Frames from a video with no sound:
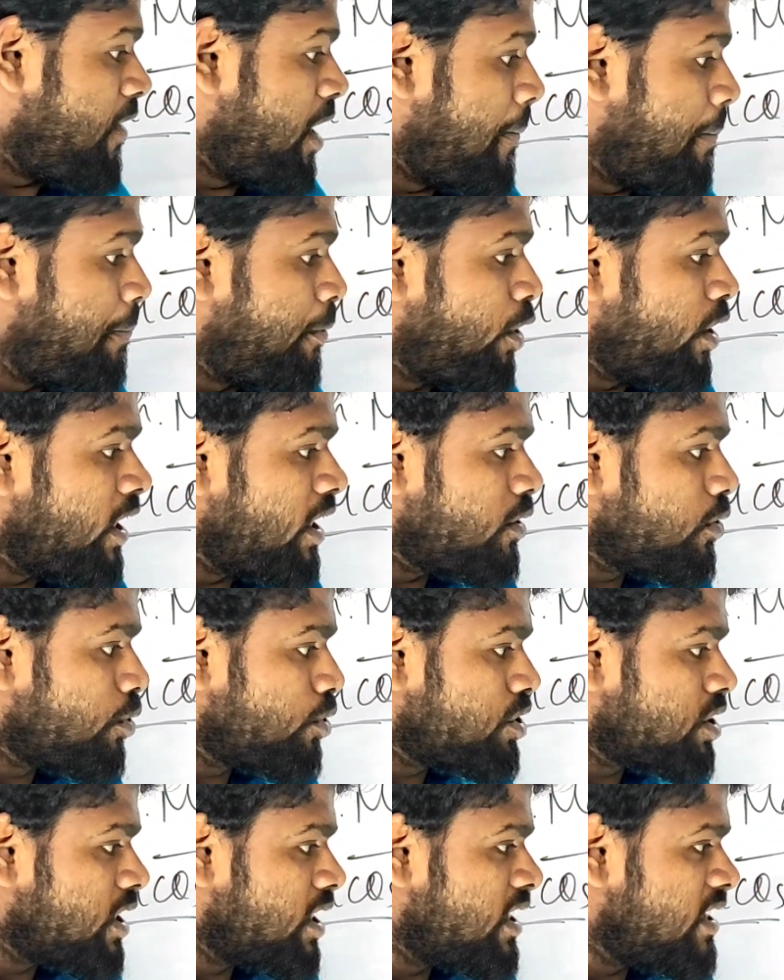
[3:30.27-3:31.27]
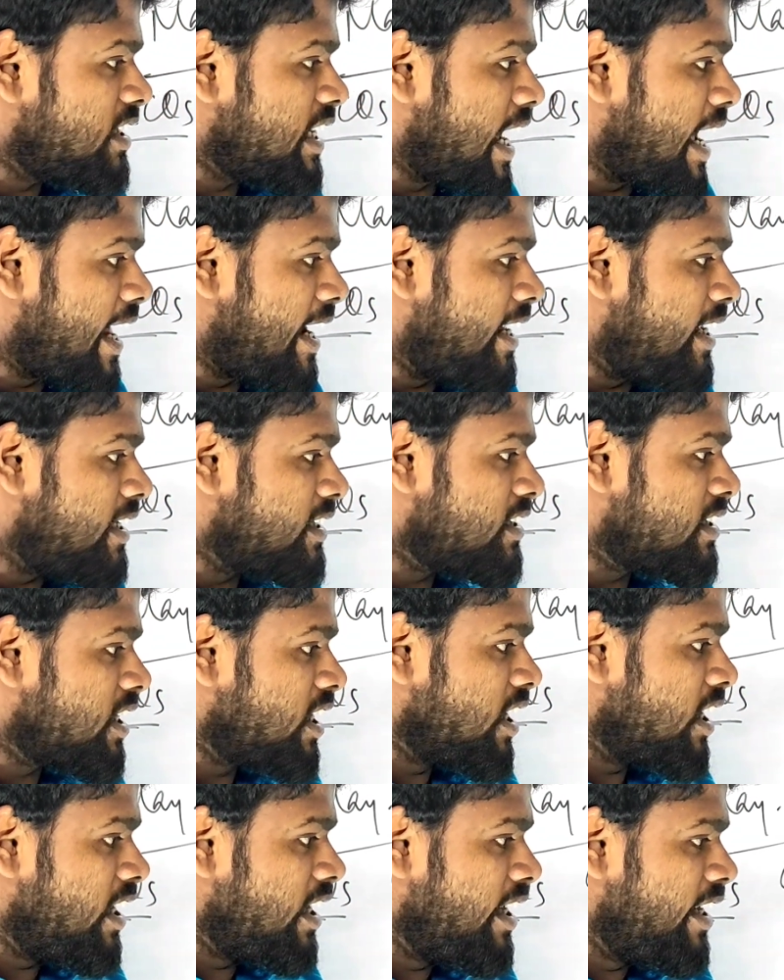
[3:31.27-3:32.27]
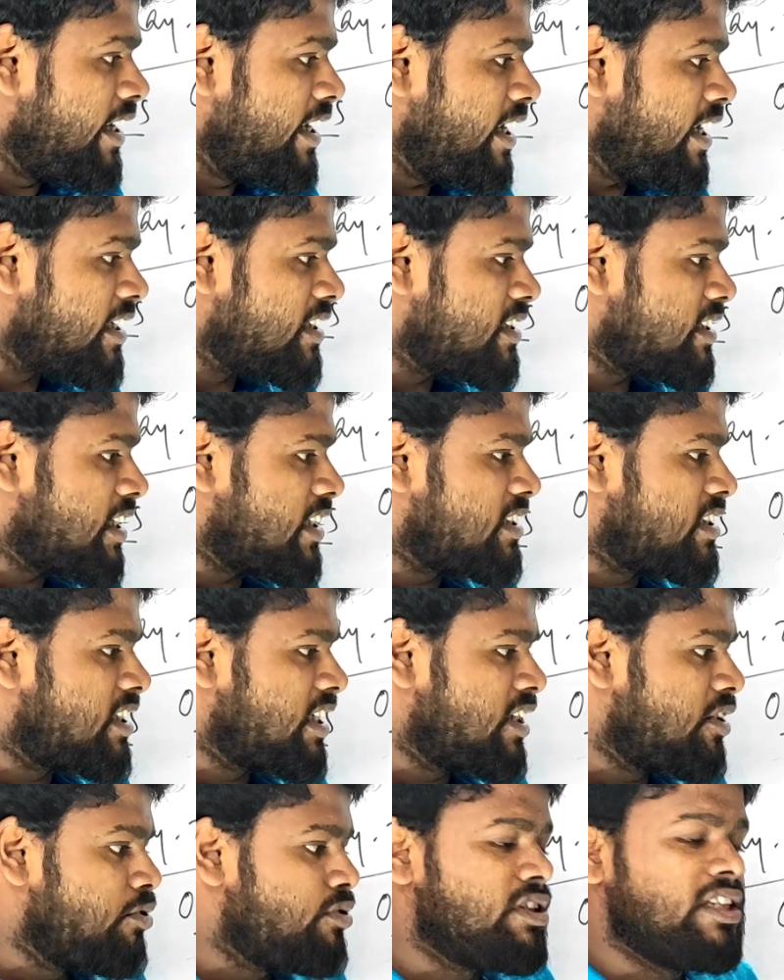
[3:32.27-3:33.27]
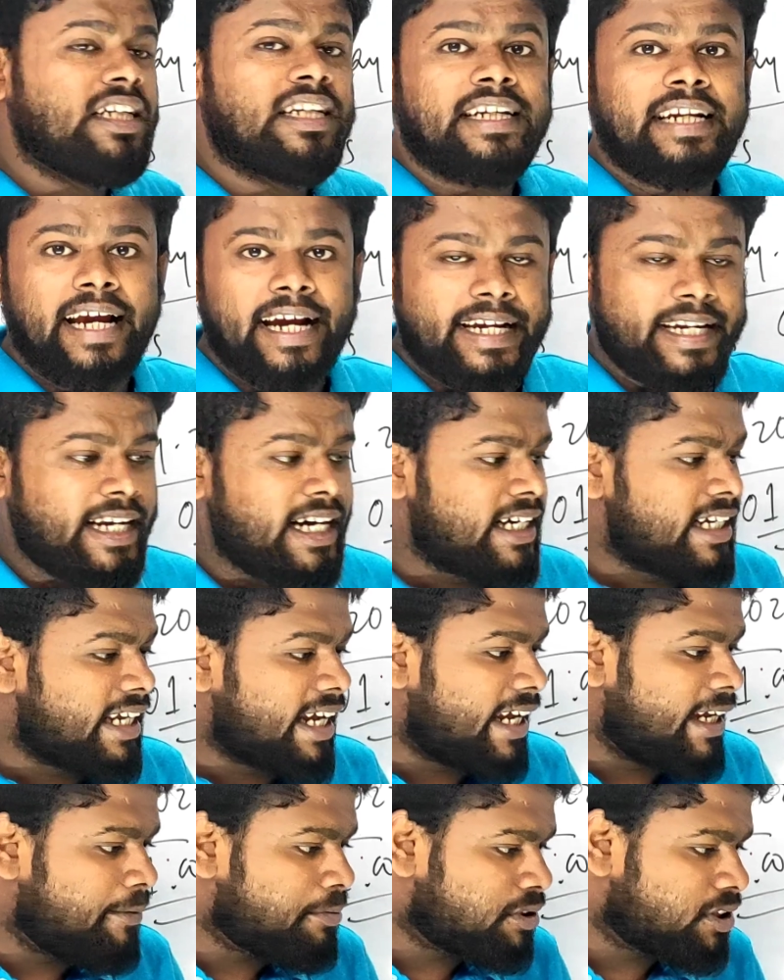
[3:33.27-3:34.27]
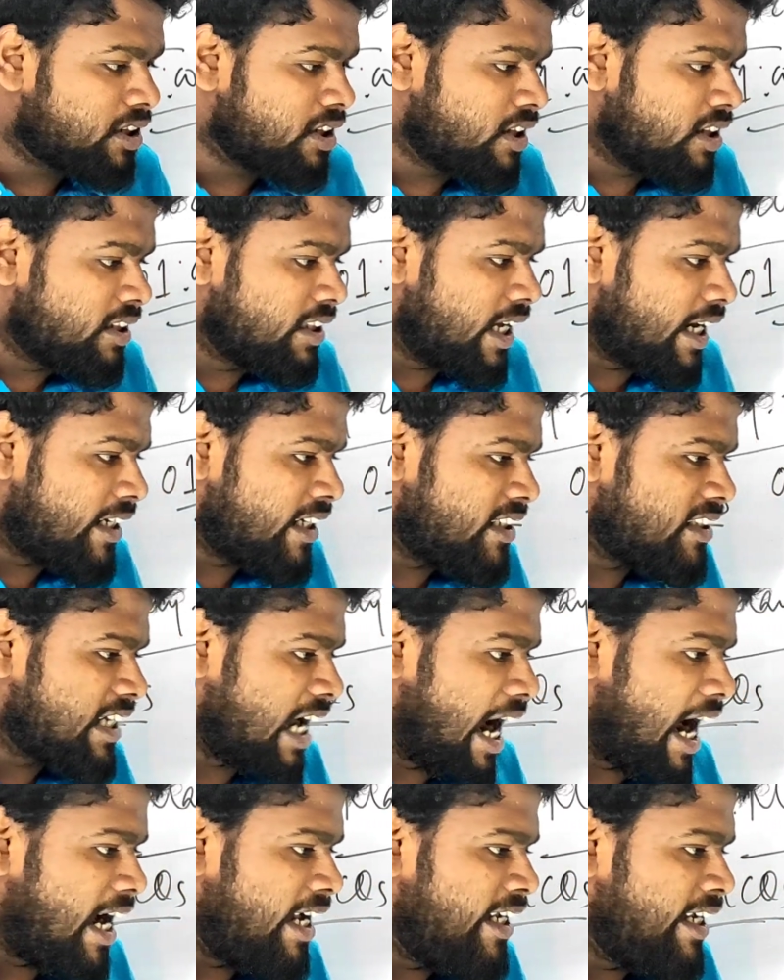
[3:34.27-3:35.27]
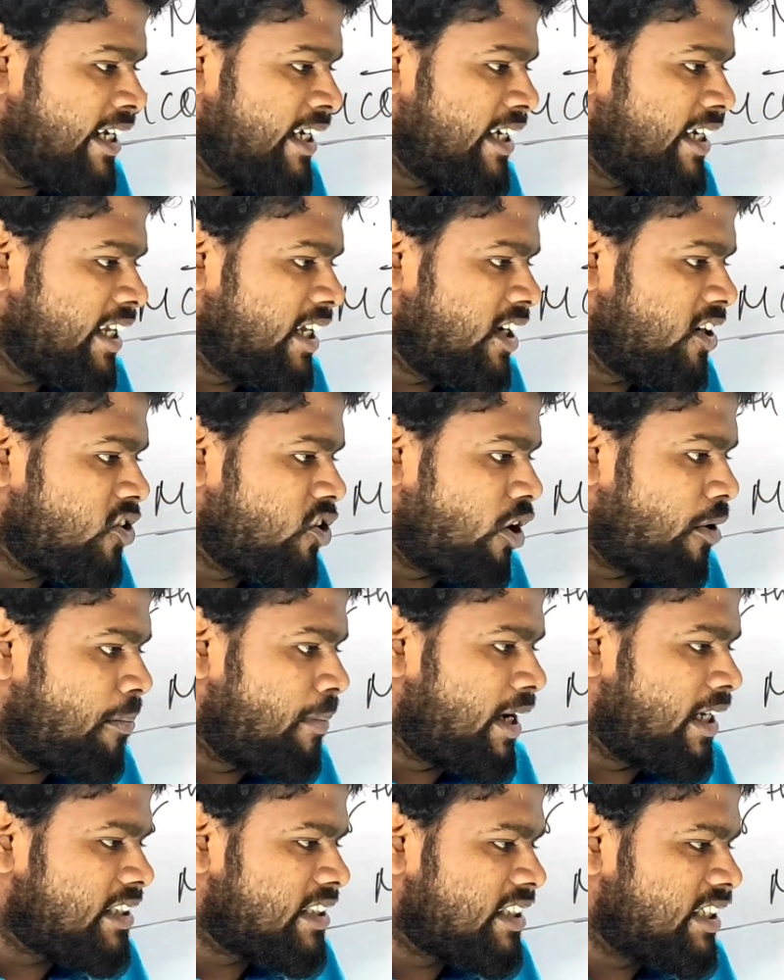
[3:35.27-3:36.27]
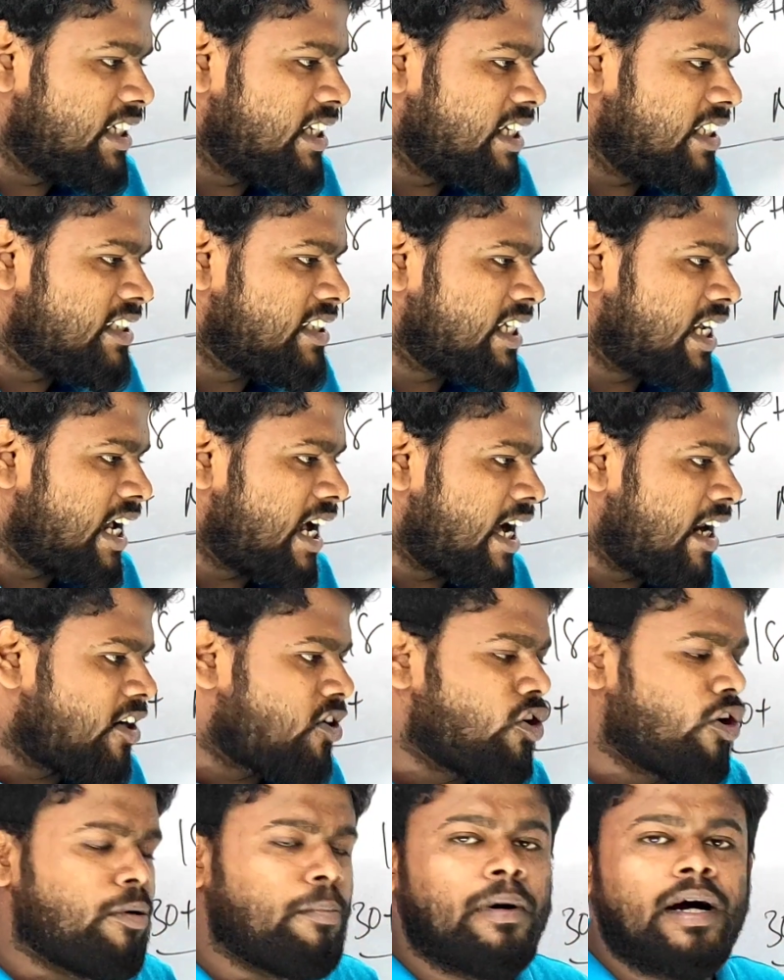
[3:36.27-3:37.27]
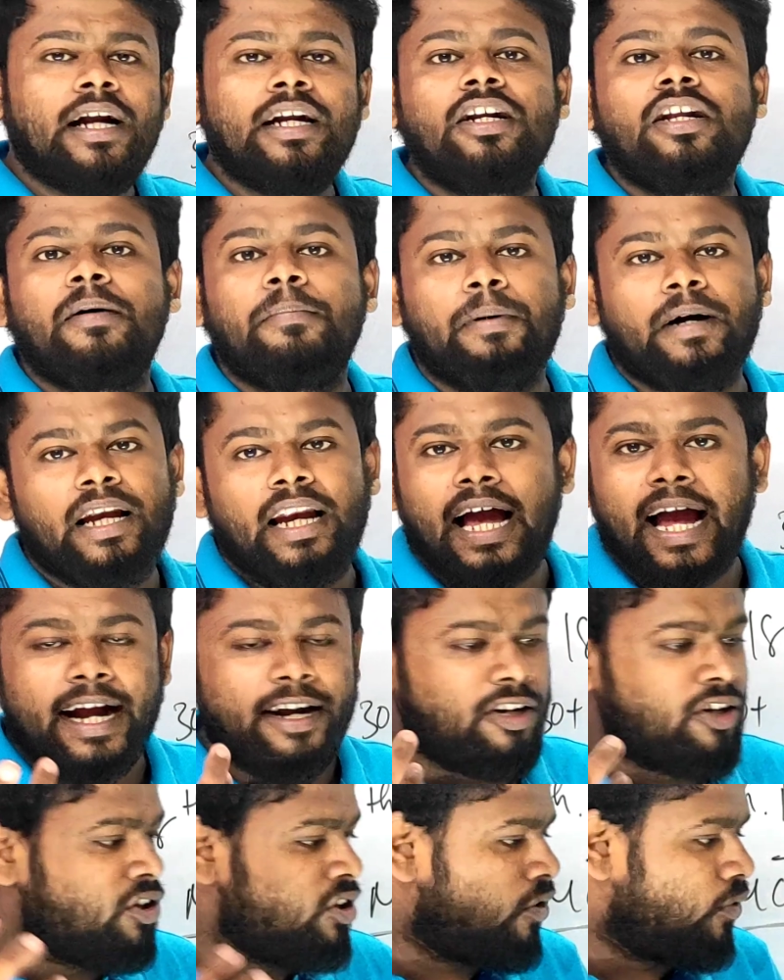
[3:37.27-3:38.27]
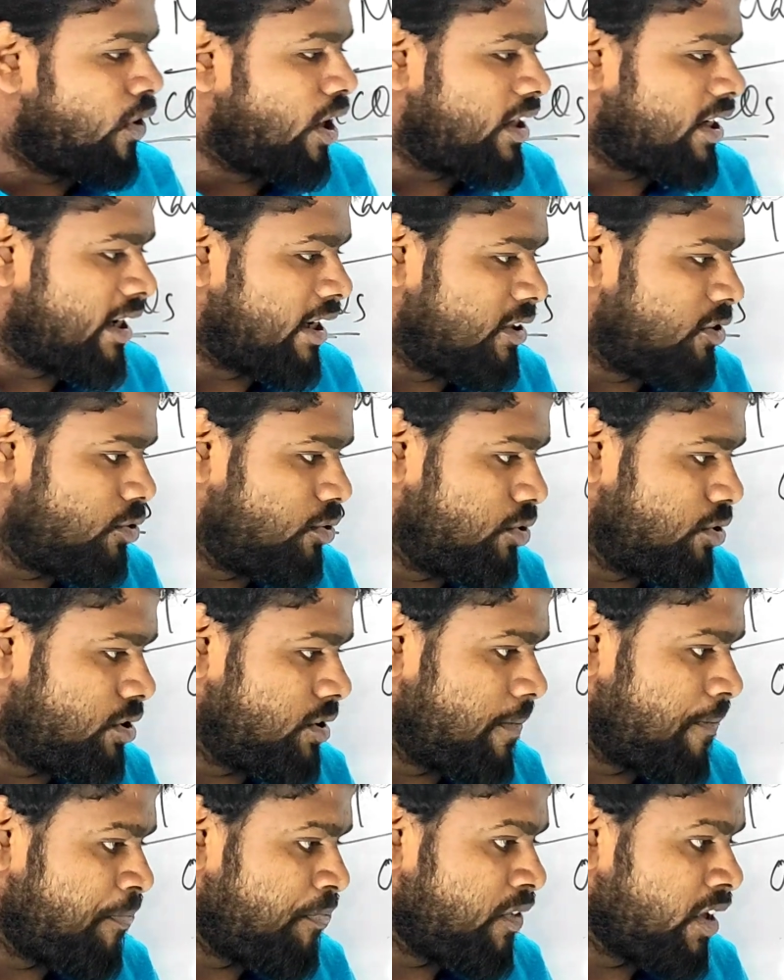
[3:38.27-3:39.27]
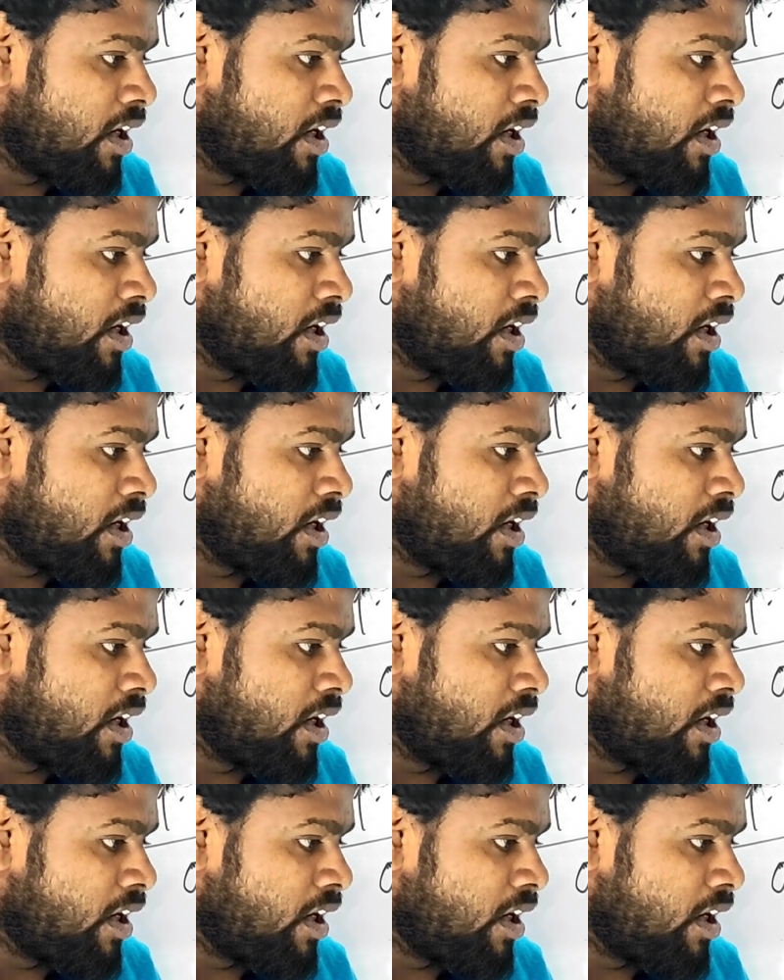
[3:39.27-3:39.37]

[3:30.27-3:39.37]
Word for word: Important question is arrays, linear searching using data types, that is int, char, double. I don't know what are those.